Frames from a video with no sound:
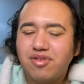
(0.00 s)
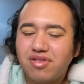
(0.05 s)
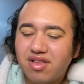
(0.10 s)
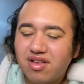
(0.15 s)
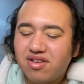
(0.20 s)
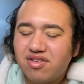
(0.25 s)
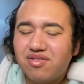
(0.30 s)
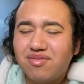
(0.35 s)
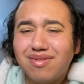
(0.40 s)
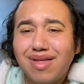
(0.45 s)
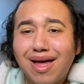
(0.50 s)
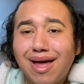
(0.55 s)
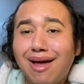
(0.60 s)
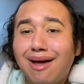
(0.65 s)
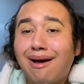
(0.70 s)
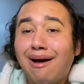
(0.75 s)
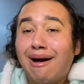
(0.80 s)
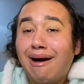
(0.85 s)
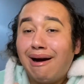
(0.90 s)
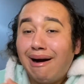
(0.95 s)
still do that.
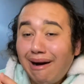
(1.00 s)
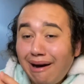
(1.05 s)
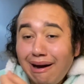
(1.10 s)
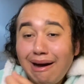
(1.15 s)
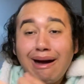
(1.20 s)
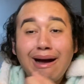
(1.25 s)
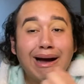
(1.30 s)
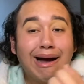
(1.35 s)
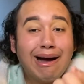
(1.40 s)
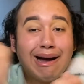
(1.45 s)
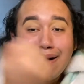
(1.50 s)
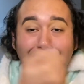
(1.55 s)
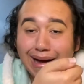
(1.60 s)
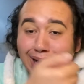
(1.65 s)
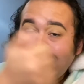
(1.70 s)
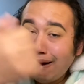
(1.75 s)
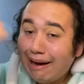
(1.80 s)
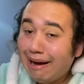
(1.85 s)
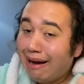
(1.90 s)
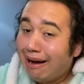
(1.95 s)
I
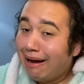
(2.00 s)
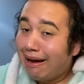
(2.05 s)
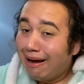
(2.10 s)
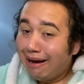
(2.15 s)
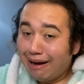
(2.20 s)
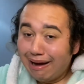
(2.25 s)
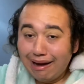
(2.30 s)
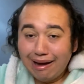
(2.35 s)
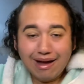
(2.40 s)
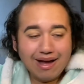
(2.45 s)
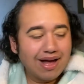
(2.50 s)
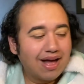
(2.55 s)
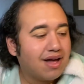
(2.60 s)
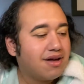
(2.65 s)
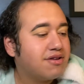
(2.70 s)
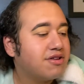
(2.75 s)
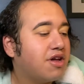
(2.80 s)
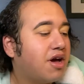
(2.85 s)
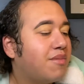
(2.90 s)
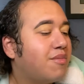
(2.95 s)

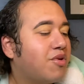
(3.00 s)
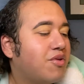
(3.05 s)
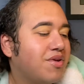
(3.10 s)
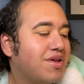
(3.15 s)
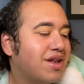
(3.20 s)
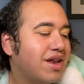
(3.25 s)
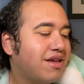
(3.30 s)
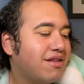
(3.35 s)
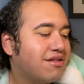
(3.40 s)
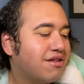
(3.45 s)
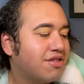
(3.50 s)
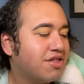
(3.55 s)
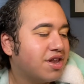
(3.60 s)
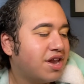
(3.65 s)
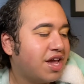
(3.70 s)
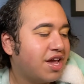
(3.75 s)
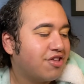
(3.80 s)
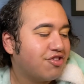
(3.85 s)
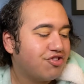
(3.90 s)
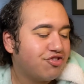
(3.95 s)
don't know. I'm always late to the
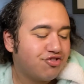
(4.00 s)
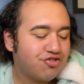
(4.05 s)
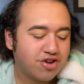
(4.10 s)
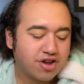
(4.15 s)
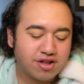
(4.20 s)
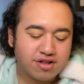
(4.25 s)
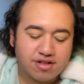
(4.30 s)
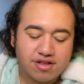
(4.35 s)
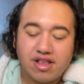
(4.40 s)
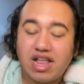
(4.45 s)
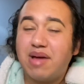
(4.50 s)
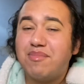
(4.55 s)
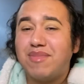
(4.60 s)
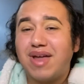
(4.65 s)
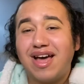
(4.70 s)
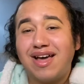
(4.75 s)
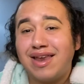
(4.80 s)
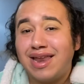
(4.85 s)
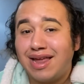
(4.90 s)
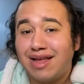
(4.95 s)
dance trends. I'm
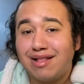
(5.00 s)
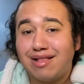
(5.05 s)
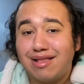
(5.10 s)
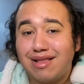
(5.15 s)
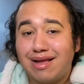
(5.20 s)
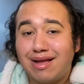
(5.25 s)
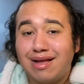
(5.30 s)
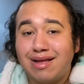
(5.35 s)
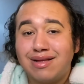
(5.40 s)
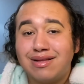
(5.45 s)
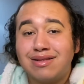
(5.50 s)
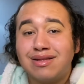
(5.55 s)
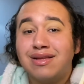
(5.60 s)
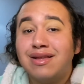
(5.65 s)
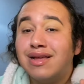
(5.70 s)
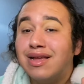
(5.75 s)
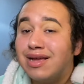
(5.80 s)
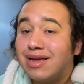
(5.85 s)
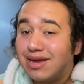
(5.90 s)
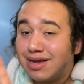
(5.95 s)
not a dancer,
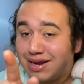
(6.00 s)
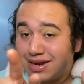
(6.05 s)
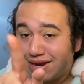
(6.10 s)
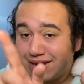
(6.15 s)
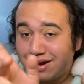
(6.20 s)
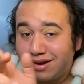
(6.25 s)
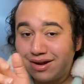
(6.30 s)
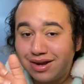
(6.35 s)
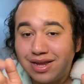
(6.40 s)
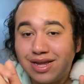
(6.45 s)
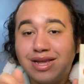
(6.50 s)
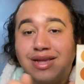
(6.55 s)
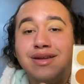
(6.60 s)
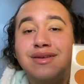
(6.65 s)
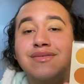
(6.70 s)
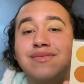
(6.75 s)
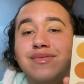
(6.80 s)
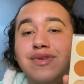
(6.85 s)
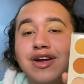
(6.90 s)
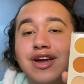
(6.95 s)
clearly.
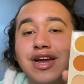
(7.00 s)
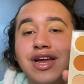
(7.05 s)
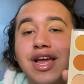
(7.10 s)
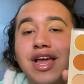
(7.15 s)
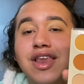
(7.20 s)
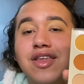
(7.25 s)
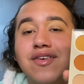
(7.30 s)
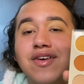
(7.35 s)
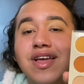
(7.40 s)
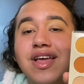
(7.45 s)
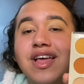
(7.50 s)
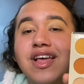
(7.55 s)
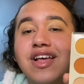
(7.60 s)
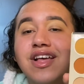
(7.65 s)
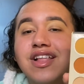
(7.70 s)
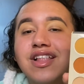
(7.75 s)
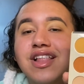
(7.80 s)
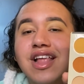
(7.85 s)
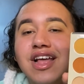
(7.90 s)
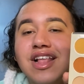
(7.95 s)
Alright, anyway.
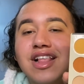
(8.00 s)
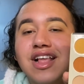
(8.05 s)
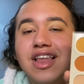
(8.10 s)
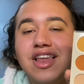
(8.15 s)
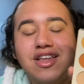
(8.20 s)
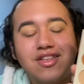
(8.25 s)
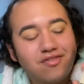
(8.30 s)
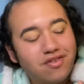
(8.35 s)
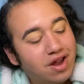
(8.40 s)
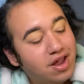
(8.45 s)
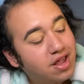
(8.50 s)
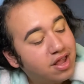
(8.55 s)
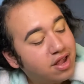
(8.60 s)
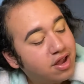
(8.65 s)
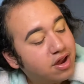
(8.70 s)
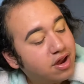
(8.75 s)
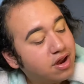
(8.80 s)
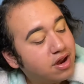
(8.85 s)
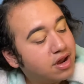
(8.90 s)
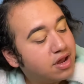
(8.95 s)
Next color is right
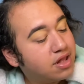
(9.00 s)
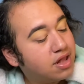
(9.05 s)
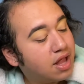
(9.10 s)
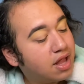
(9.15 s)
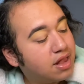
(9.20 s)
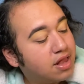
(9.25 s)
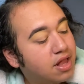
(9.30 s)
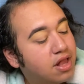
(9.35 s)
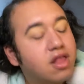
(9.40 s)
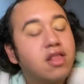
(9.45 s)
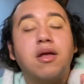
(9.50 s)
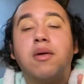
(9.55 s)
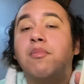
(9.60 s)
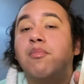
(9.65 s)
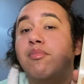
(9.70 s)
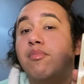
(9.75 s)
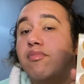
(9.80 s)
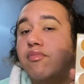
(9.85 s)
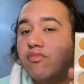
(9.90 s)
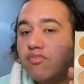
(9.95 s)
here. It's like this
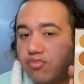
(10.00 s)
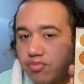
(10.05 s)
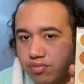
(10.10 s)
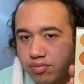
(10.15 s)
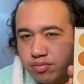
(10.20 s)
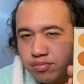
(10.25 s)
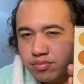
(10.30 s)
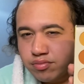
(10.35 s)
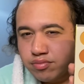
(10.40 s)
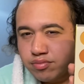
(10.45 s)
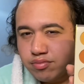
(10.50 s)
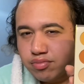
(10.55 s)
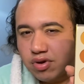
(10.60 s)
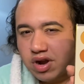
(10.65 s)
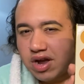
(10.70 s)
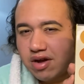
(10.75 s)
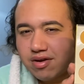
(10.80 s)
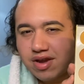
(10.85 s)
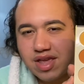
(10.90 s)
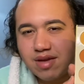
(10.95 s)

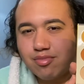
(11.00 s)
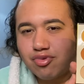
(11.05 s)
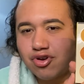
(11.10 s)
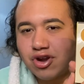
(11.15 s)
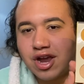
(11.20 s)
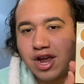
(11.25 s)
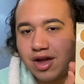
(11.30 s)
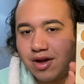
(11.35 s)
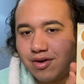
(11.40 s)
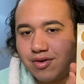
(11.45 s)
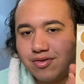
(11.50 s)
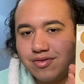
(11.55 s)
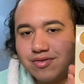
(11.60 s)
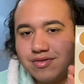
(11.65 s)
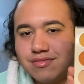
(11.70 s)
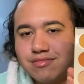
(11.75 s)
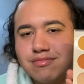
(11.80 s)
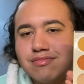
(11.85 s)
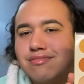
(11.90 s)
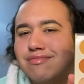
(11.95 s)
brownie brown.
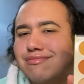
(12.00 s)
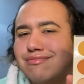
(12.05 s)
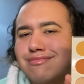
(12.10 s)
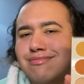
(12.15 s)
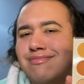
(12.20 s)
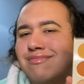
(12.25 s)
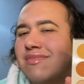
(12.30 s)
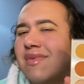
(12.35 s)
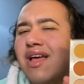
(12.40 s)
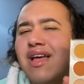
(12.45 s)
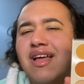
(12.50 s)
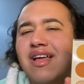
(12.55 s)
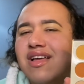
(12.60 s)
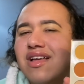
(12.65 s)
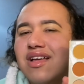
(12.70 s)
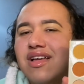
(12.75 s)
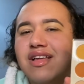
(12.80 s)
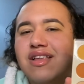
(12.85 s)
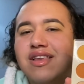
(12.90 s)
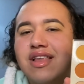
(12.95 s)

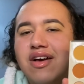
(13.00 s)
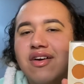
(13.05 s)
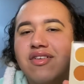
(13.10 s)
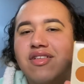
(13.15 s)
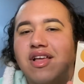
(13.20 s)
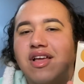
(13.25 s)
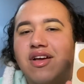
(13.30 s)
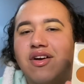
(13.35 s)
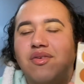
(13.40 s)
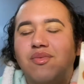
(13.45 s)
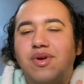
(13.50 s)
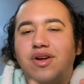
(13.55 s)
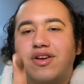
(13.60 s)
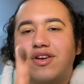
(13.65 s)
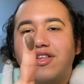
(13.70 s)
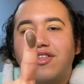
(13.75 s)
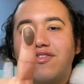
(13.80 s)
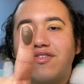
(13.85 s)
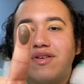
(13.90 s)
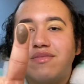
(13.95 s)
That was like a weird
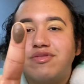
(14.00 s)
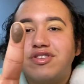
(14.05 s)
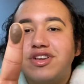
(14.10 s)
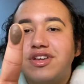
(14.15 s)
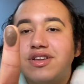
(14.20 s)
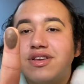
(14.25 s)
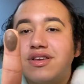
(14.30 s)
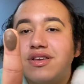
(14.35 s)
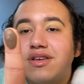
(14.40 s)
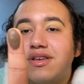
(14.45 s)
description.